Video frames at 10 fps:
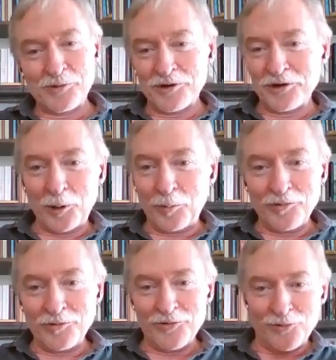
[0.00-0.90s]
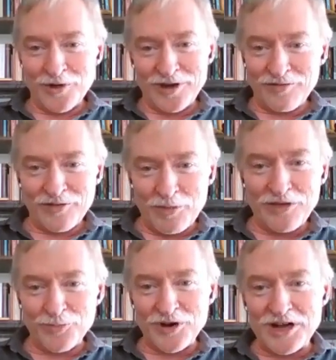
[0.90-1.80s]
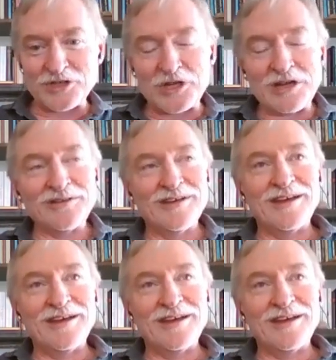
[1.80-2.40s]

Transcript: um, was one of the, his projects.